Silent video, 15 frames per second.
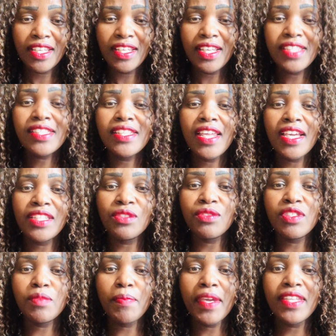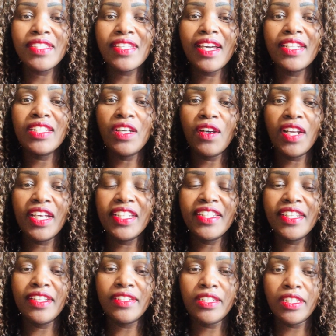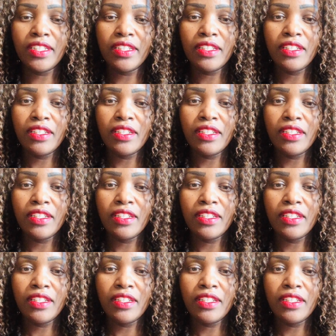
it's like to spend a dollar in a day.